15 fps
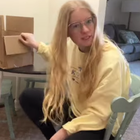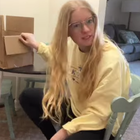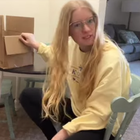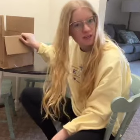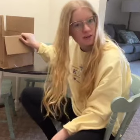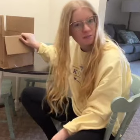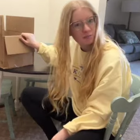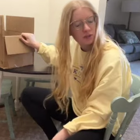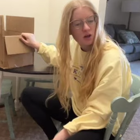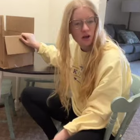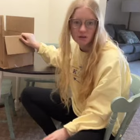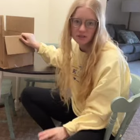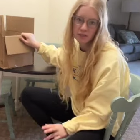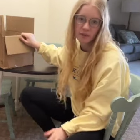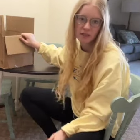stuff
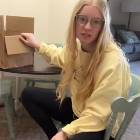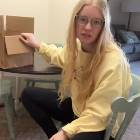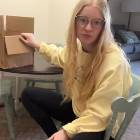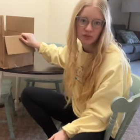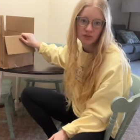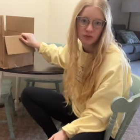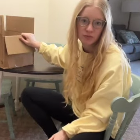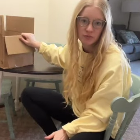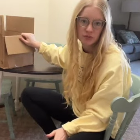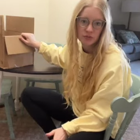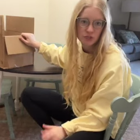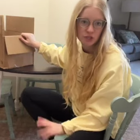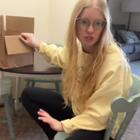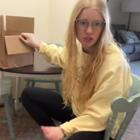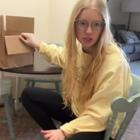belongs in my living room, so it
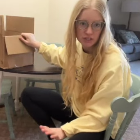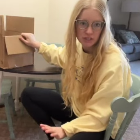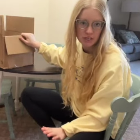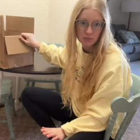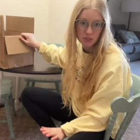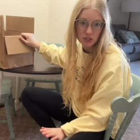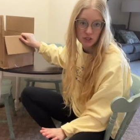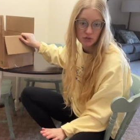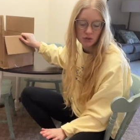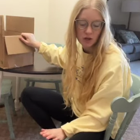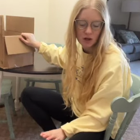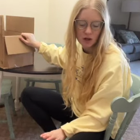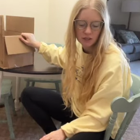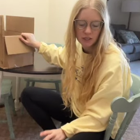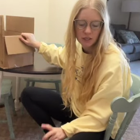shouldn't take me too
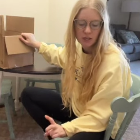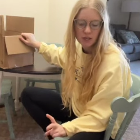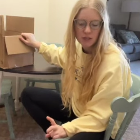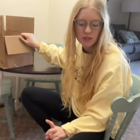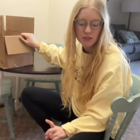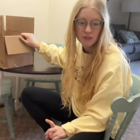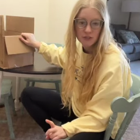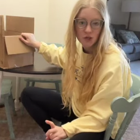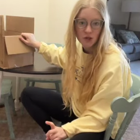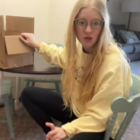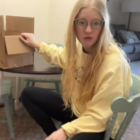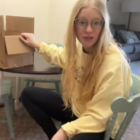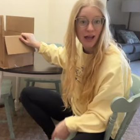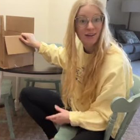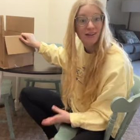long. So
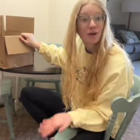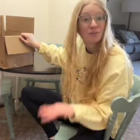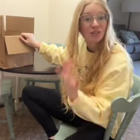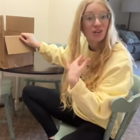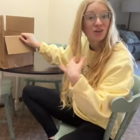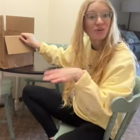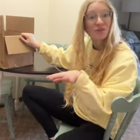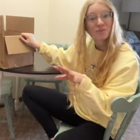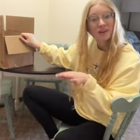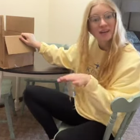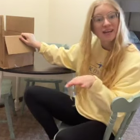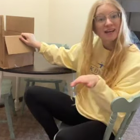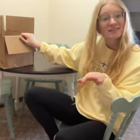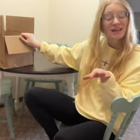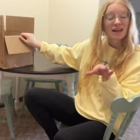yeah, come along with me
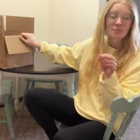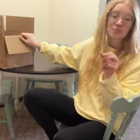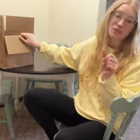as I put